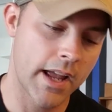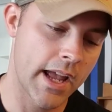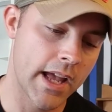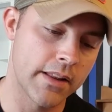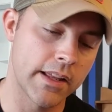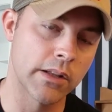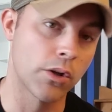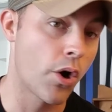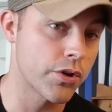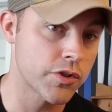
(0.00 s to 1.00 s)
and the
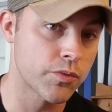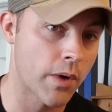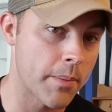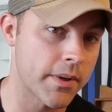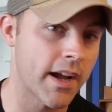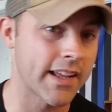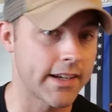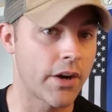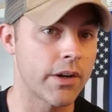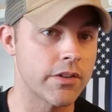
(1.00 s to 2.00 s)
largest weapon I can
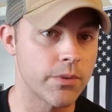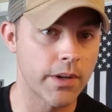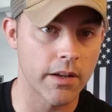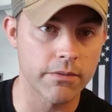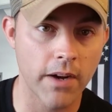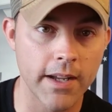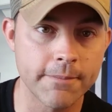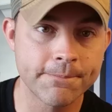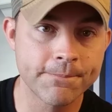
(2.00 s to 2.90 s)
carry into a gunfight.